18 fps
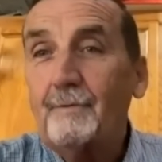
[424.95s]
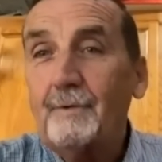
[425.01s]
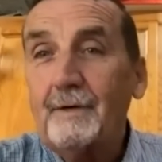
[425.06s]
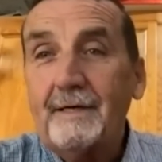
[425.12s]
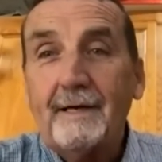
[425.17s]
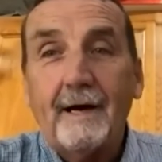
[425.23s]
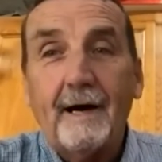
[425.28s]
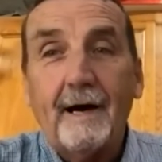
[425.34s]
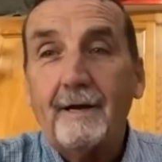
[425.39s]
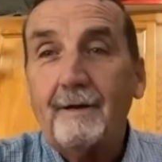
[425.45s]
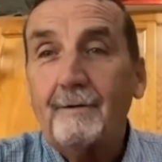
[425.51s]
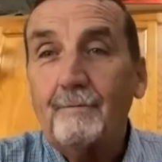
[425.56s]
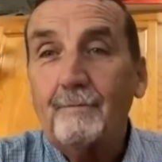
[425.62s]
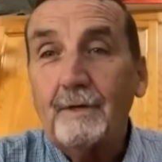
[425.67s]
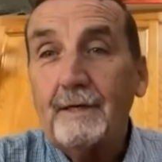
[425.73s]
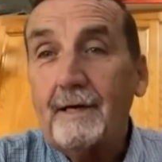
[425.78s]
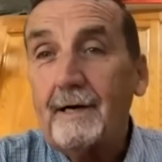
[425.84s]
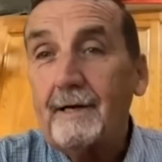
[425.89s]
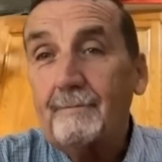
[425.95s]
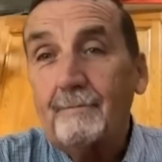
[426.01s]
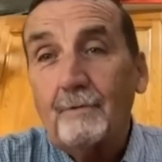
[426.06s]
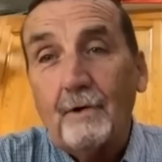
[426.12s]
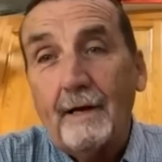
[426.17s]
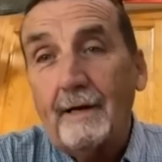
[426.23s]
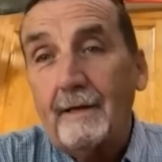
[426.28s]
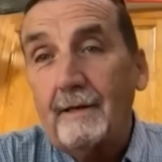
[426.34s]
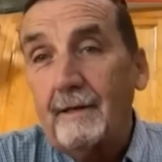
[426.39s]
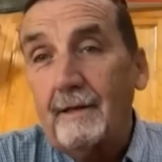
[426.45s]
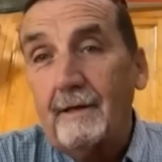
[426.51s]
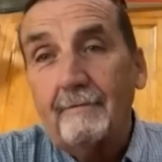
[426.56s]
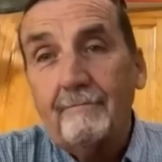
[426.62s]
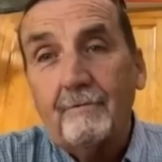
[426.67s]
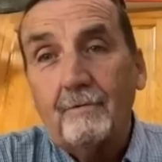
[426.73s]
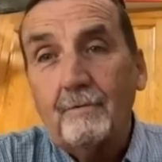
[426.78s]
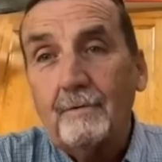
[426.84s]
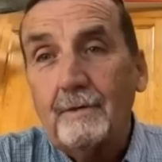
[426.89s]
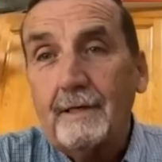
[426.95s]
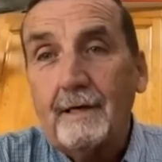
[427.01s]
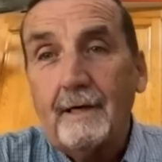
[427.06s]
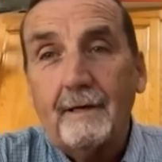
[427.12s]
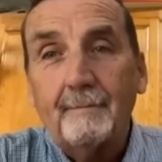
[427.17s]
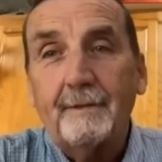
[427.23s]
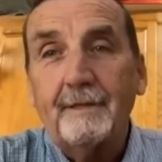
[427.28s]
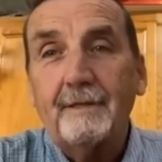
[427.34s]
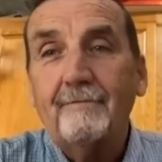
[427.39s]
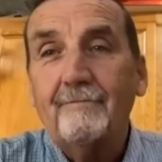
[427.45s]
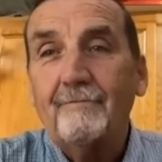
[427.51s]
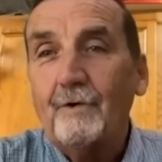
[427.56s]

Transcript: we got them we got them ground level we got them in the